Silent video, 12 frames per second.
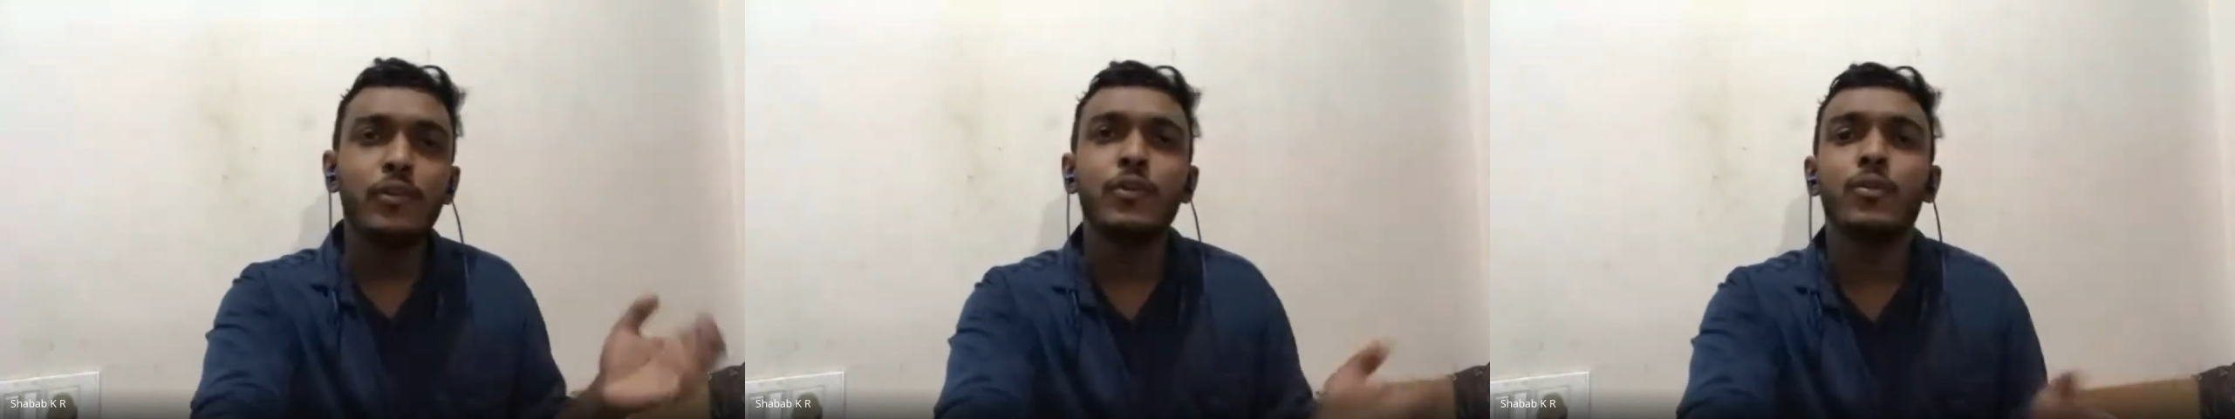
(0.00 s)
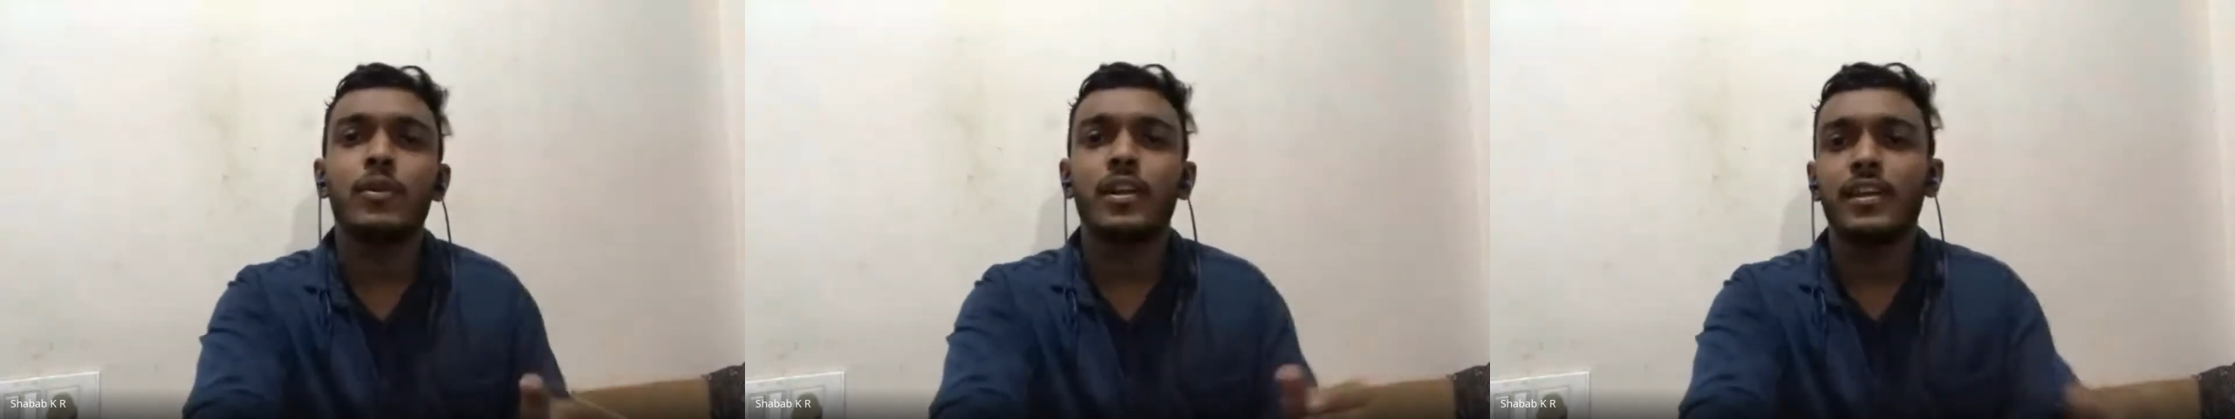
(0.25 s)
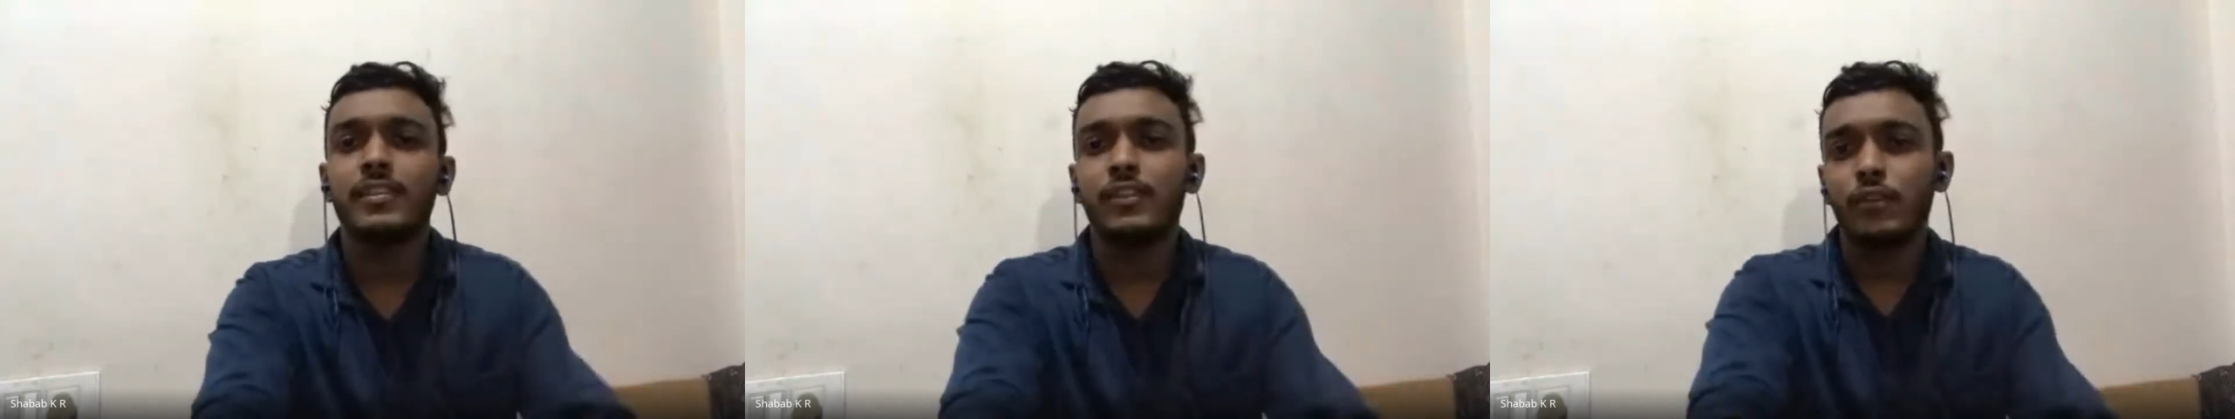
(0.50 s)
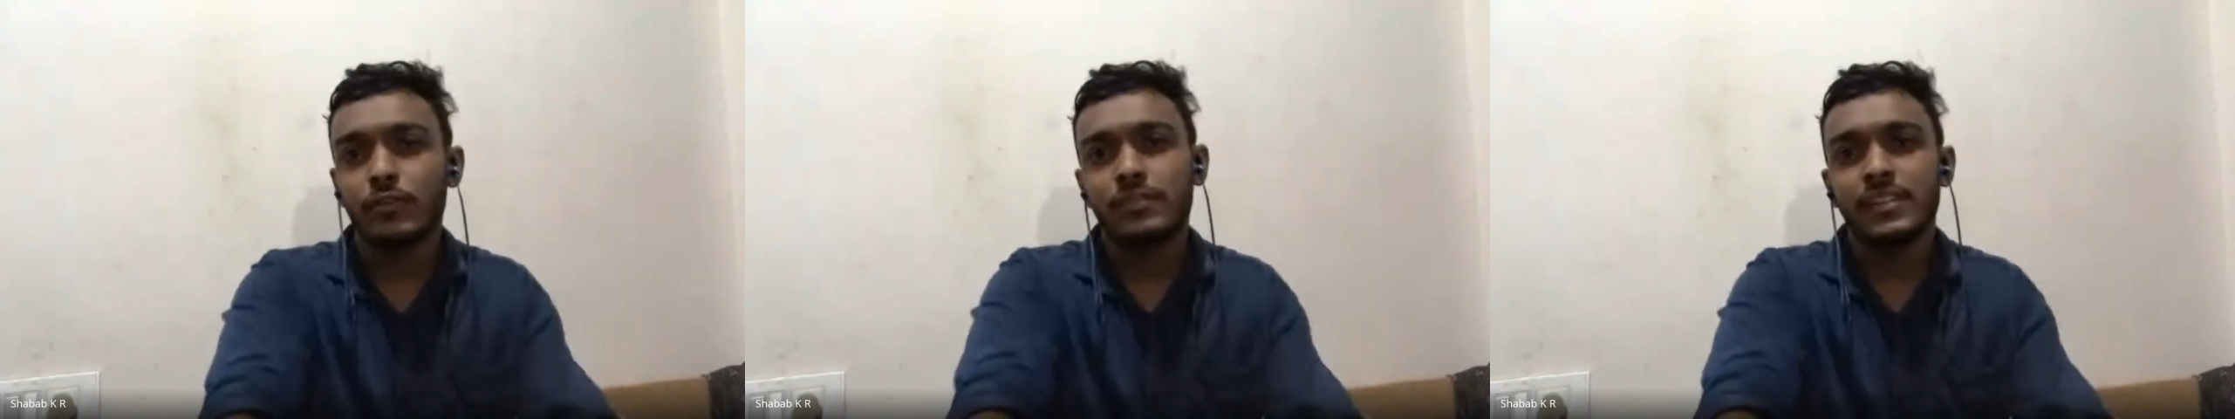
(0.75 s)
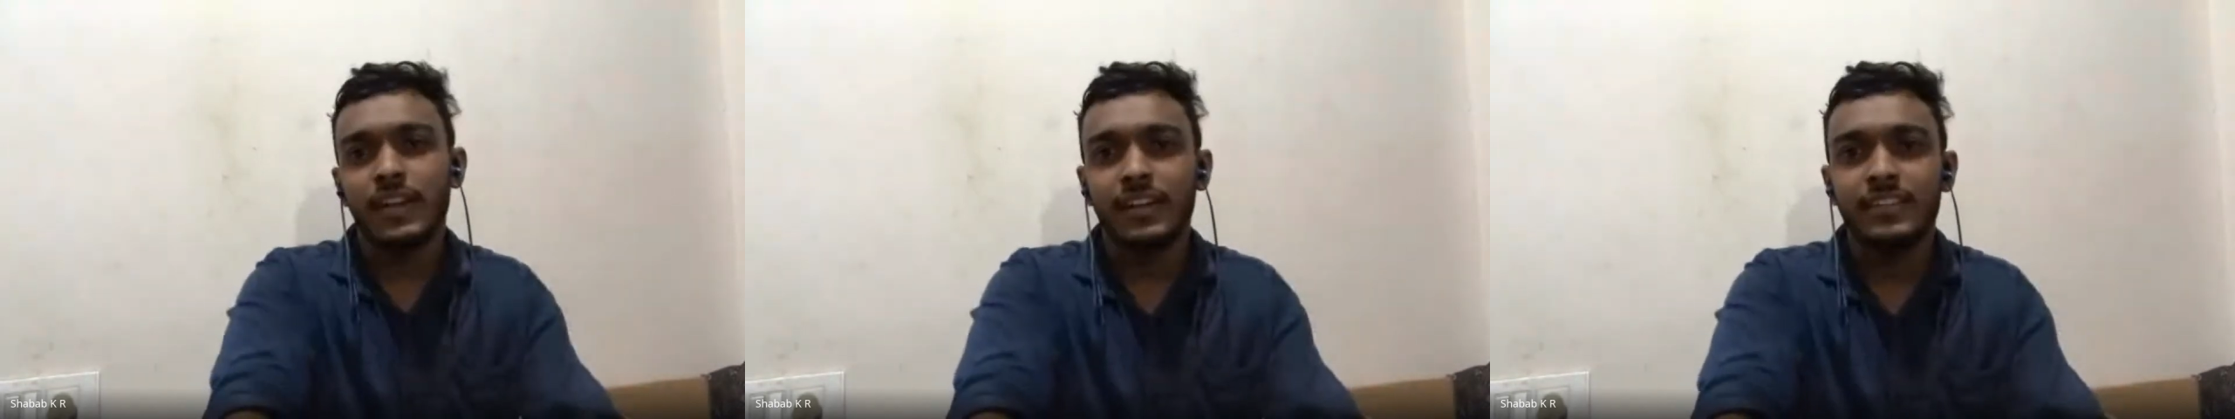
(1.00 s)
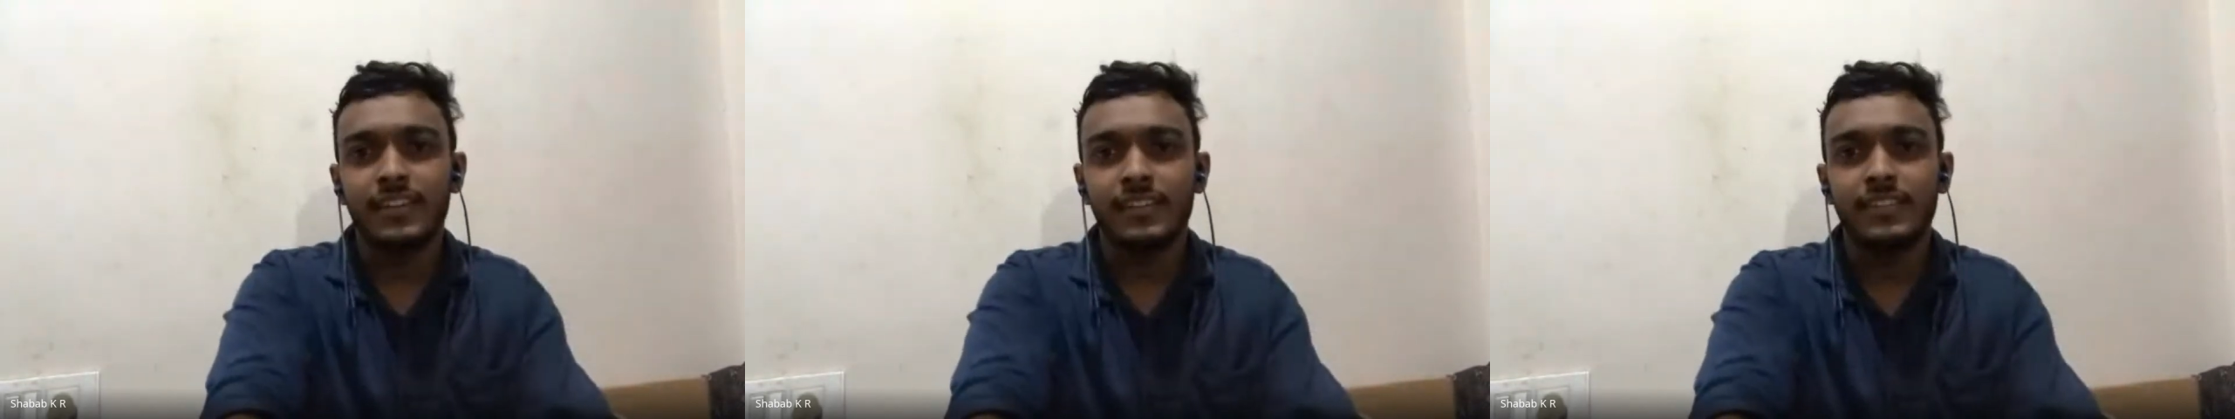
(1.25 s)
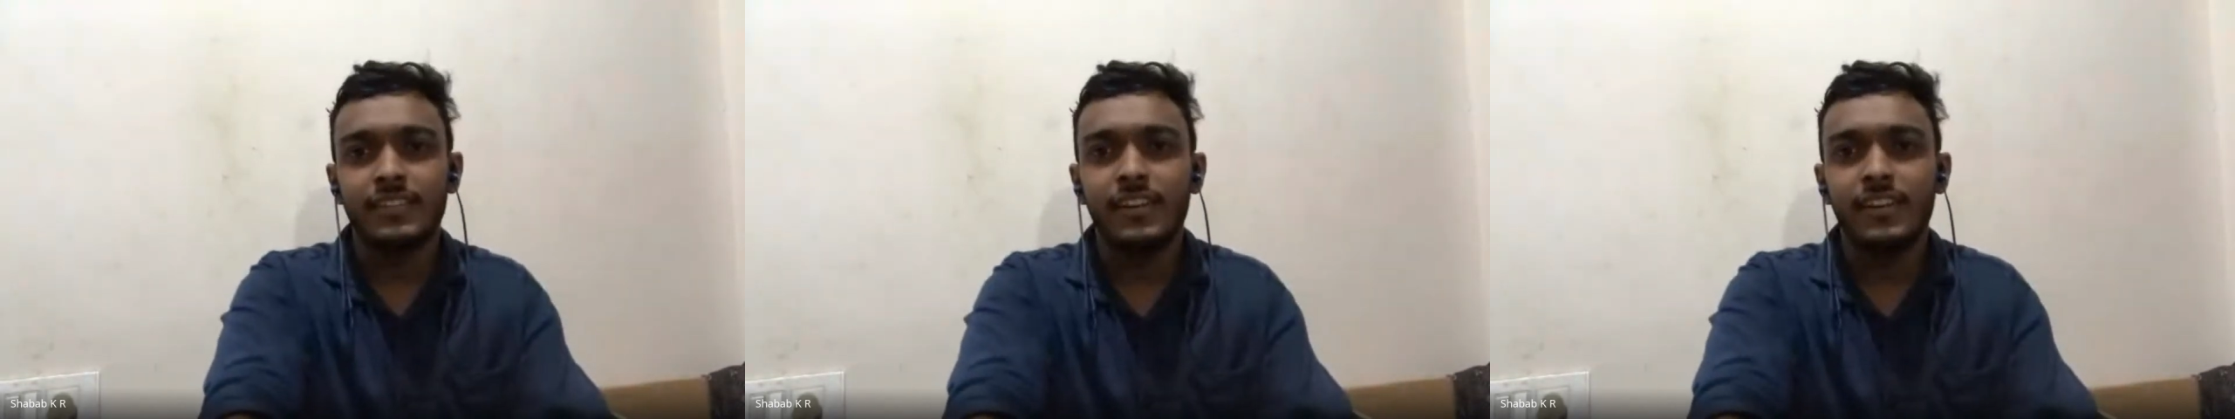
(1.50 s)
to utilize your chances?